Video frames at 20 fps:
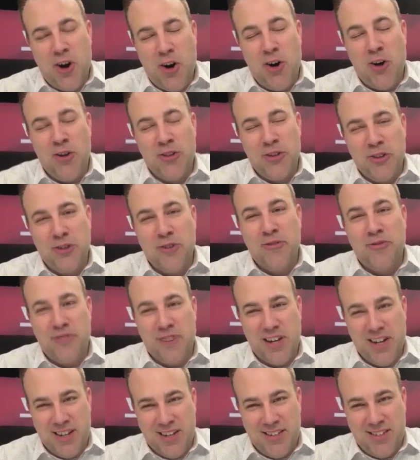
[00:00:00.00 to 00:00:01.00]
on their
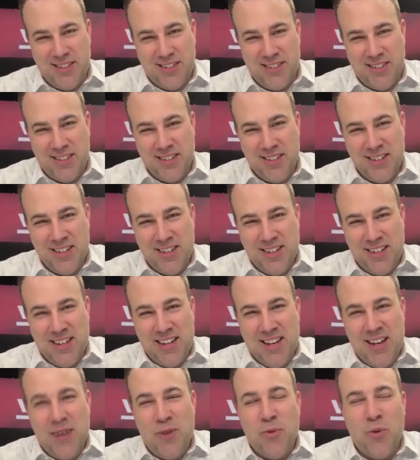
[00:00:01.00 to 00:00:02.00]
face,
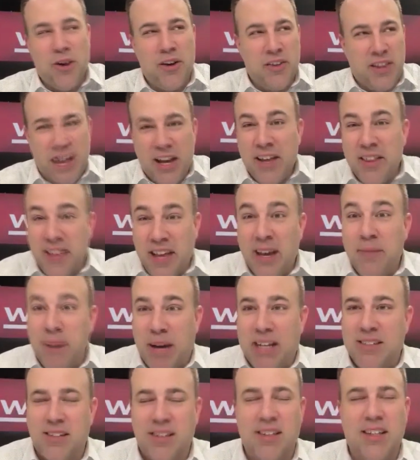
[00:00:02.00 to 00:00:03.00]
where they
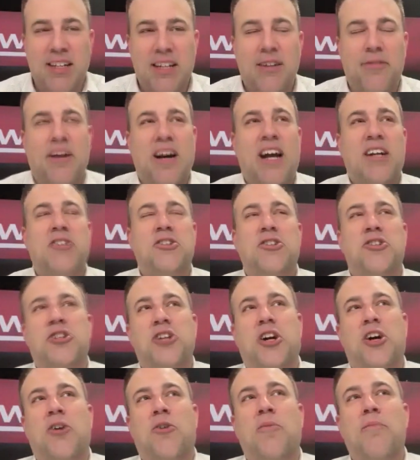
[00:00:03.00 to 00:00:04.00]
basically did a fashion
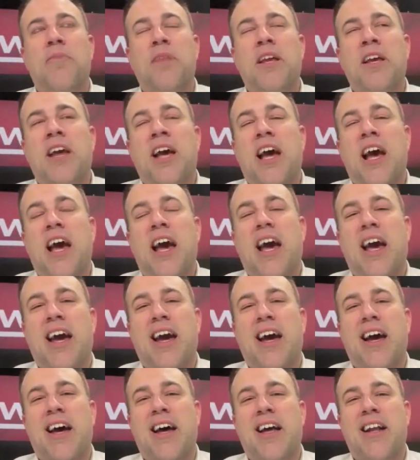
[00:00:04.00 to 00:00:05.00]
show,
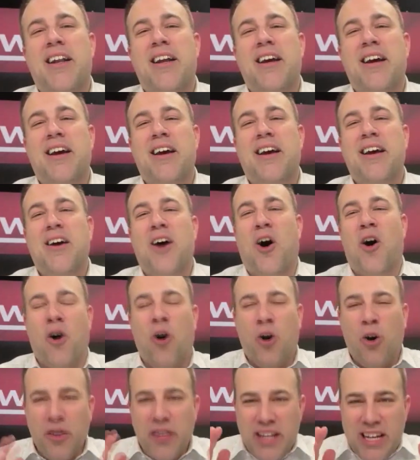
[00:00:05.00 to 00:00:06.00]
and
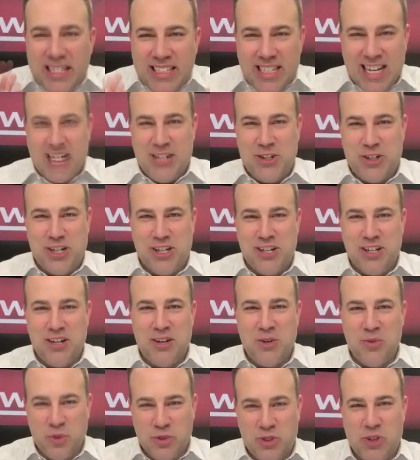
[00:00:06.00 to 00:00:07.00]
all the attention
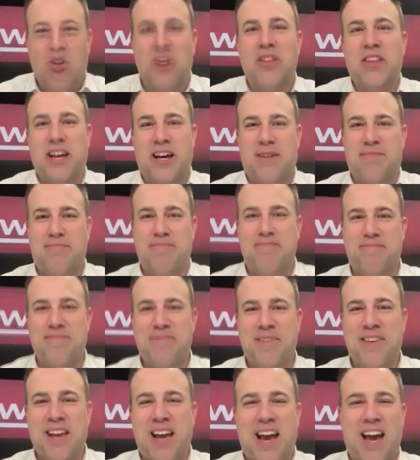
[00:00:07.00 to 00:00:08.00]
was on them.
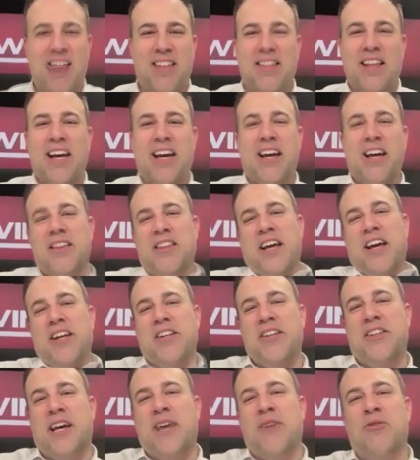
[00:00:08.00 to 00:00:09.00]
And
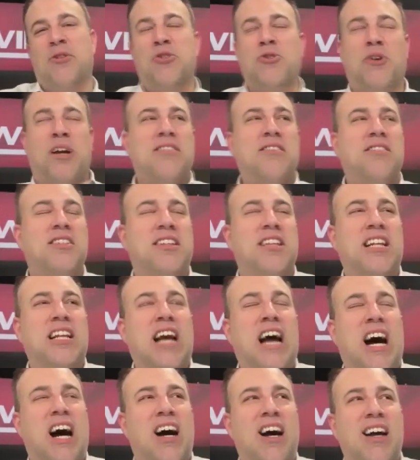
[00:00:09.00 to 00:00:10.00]
they were dressed to the
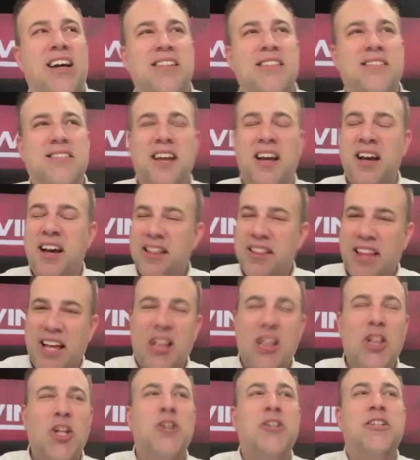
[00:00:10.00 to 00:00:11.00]
nines. They
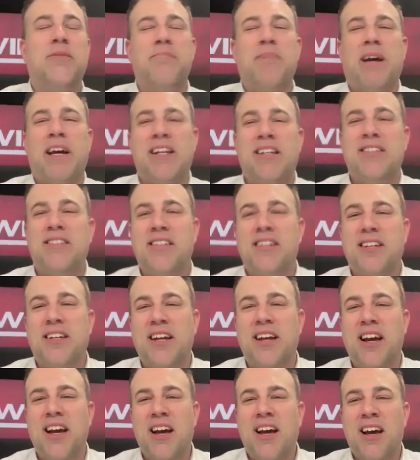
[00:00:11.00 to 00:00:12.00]
looked
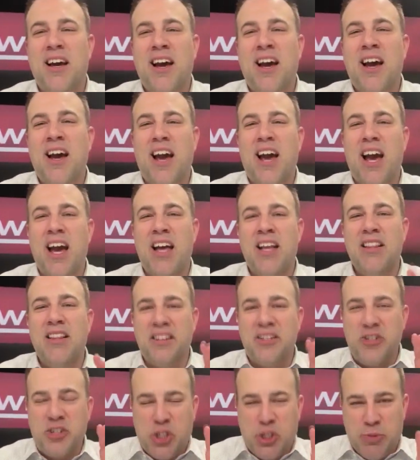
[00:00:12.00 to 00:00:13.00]
amazing. And the
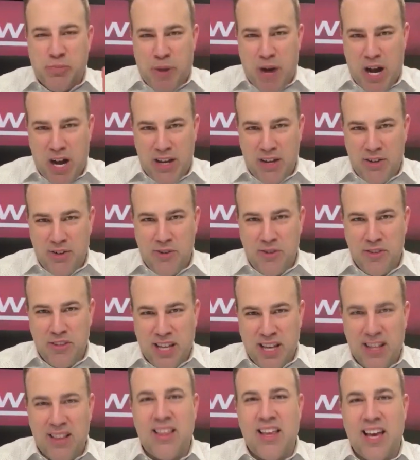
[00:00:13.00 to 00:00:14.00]
smile
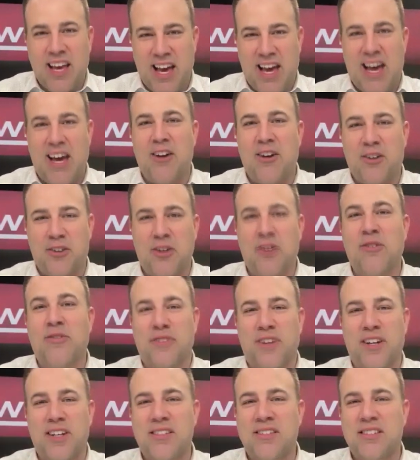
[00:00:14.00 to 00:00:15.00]
that they had on their
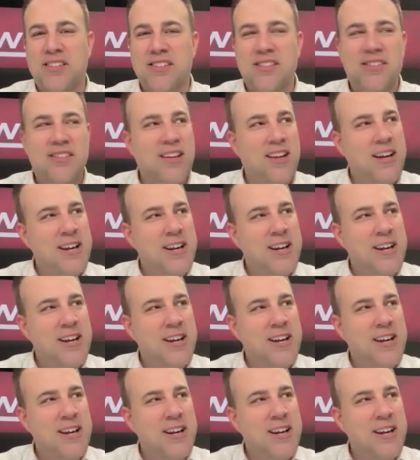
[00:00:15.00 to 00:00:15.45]
faces,